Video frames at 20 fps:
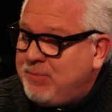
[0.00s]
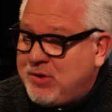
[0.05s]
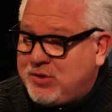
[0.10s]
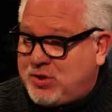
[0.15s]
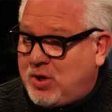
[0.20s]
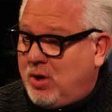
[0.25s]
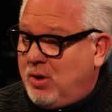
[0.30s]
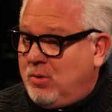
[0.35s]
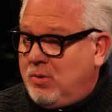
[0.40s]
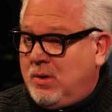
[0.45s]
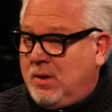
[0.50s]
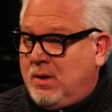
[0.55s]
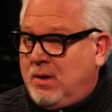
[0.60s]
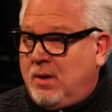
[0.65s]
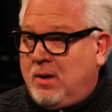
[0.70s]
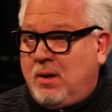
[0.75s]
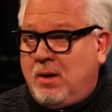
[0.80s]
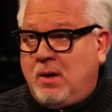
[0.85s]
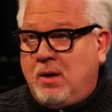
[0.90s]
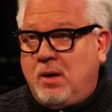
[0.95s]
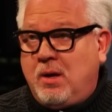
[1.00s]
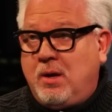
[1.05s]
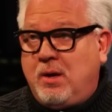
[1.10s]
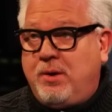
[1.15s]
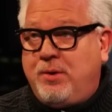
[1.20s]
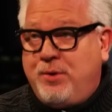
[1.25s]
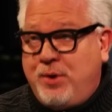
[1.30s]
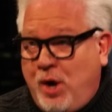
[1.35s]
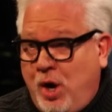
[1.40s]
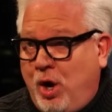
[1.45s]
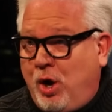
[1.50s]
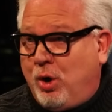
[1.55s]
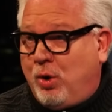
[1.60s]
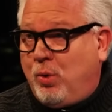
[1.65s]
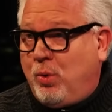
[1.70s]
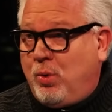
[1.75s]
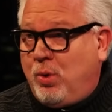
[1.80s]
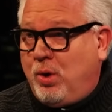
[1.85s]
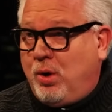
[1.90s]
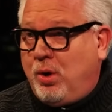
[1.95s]
So,
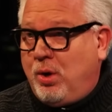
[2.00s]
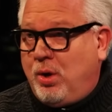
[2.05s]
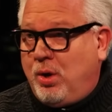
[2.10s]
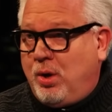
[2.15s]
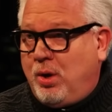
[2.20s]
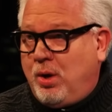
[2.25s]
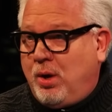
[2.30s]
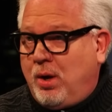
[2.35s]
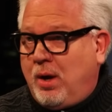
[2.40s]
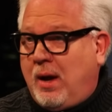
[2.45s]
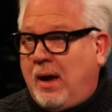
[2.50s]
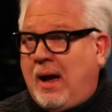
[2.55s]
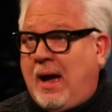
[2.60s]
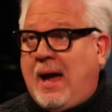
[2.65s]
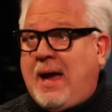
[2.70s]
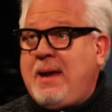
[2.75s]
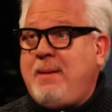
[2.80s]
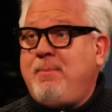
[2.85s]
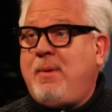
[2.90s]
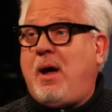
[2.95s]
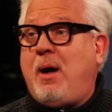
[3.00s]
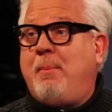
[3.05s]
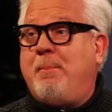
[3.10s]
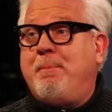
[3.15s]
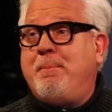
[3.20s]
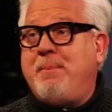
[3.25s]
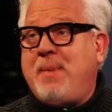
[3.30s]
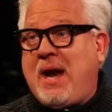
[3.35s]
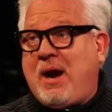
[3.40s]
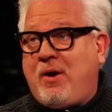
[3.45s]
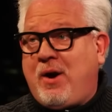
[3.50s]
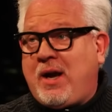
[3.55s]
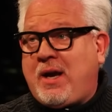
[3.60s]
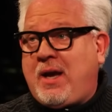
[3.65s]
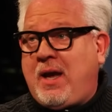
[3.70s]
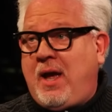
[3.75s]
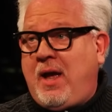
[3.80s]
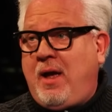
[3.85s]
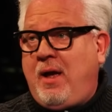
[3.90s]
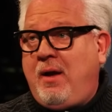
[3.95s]
no, I'm
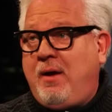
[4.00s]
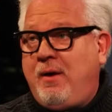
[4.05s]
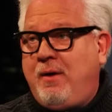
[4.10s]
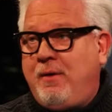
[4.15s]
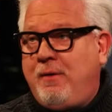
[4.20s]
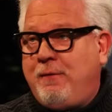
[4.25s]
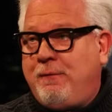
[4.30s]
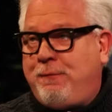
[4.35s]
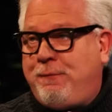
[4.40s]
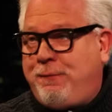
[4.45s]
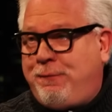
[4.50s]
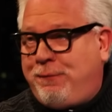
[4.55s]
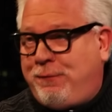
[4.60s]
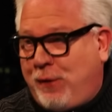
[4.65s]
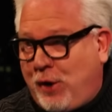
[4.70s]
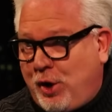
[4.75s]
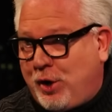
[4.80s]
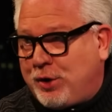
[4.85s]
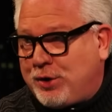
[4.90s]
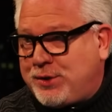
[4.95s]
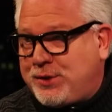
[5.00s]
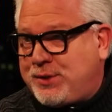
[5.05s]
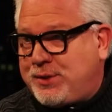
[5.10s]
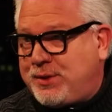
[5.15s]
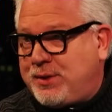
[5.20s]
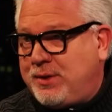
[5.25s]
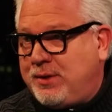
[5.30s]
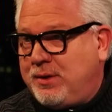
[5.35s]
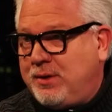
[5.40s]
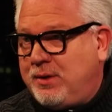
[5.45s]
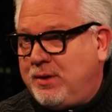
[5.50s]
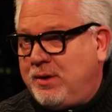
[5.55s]
America first.